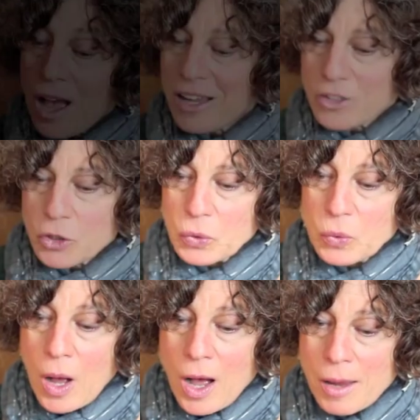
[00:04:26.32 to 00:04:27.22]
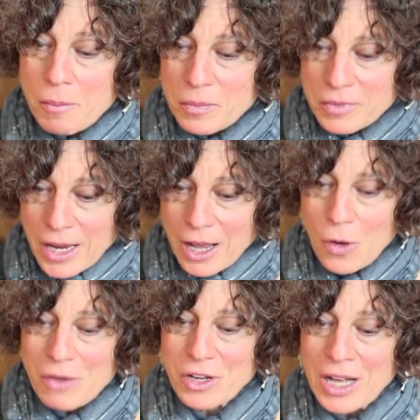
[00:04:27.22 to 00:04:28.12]
I do.
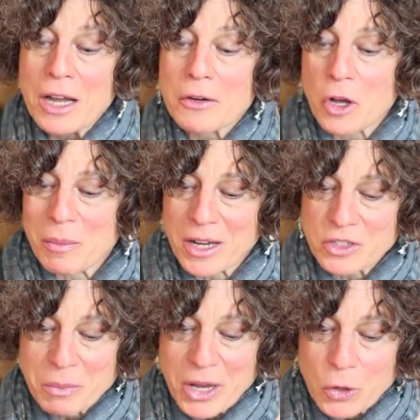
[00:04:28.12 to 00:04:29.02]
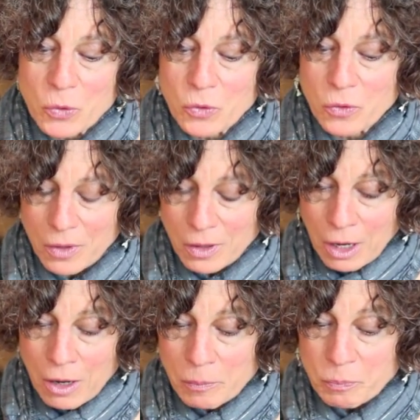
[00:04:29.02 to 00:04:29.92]
I've kind of gone back to my own
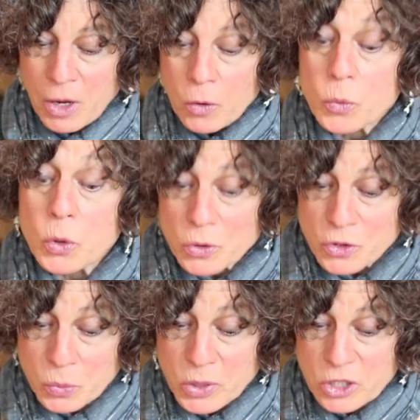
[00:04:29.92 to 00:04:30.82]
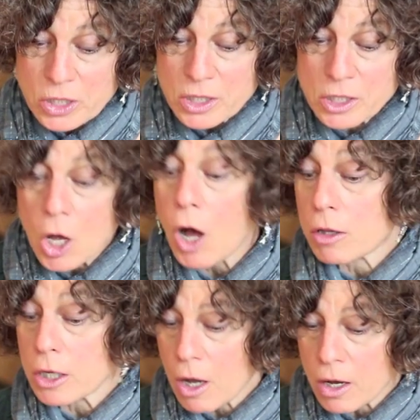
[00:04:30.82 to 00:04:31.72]
roots, which is the
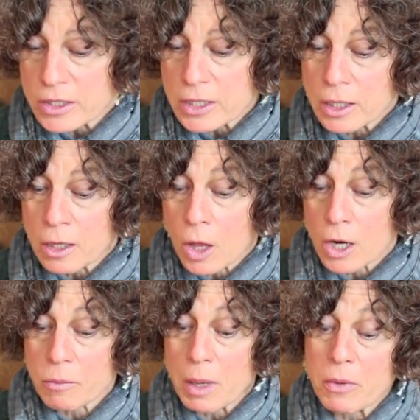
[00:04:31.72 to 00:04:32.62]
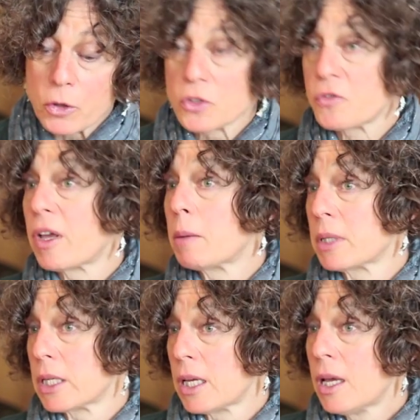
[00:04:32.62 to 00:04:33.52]
Holocaust. A lot of my mother's
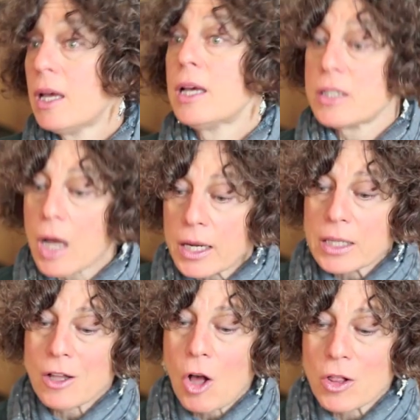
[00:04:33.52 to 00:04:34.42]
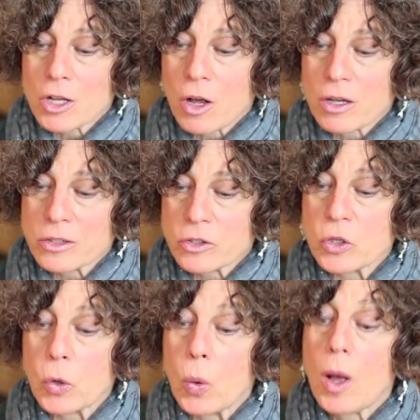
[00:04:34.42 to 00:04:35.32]
family died in the
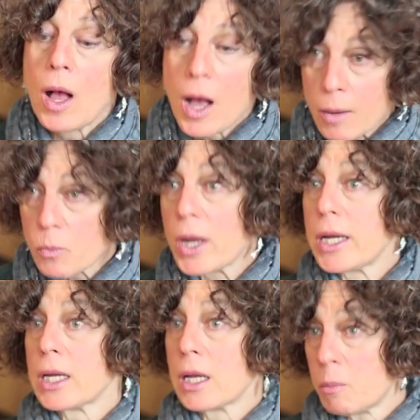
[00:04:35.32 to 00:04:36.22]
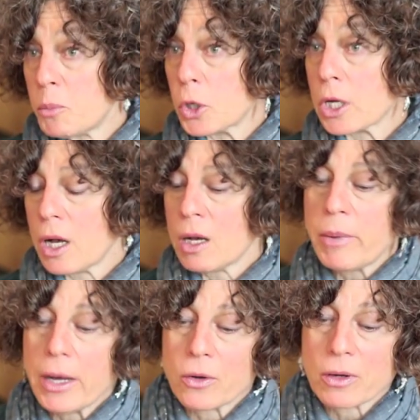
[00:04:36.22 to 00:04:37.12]
Holocaust, so I'm writing a book
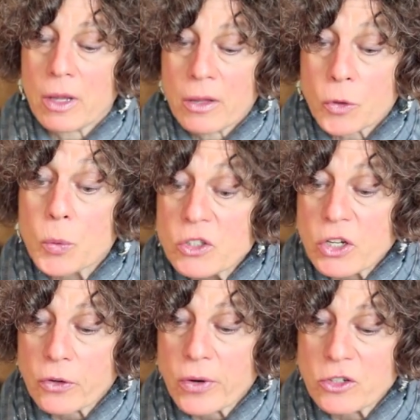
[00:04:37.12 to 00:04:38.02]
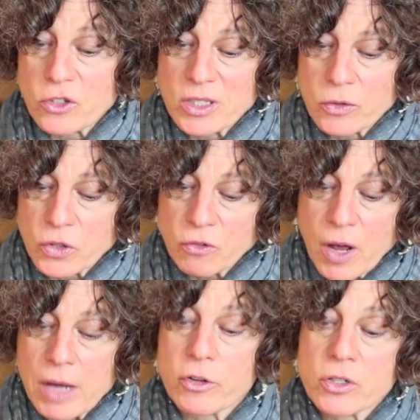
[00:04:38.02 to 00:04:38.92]
about 3 generations of
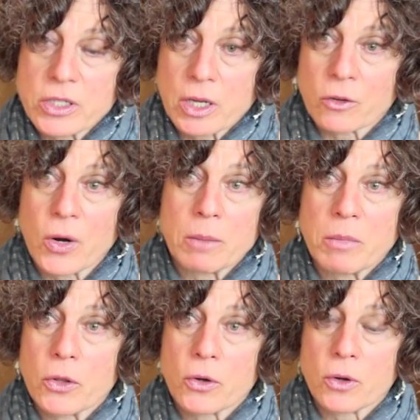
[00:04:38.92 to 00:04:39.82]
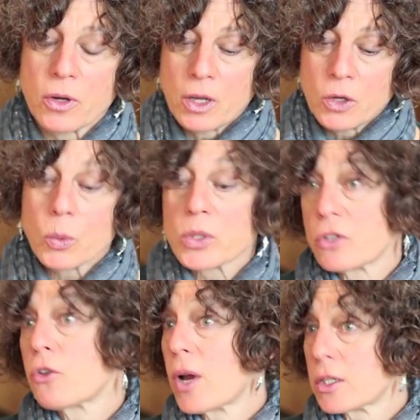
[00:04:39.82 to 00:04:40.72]
survivors, a grandmother who
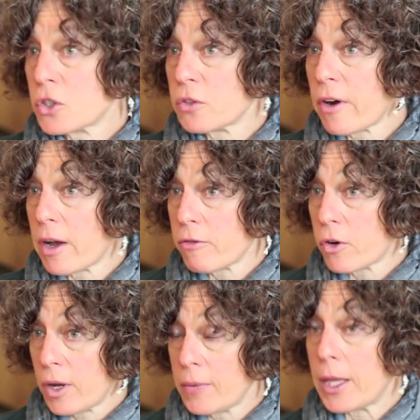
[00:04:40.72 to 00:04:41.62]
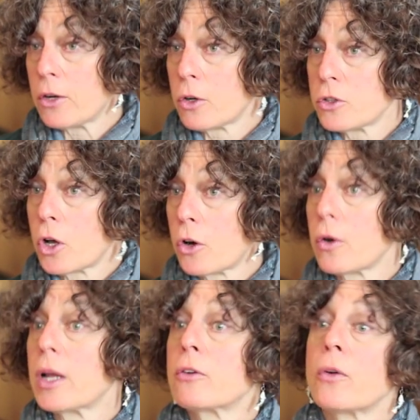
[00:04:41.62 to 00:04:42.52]
was a direct survivor, and then her
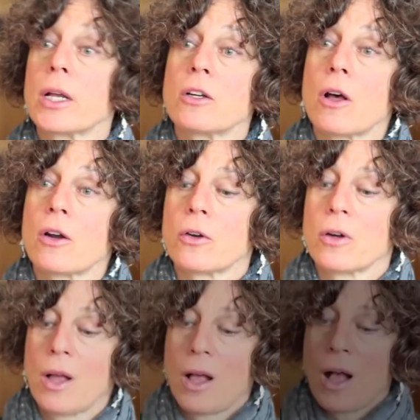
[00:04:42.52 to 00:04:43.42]
daughter and granddaughter.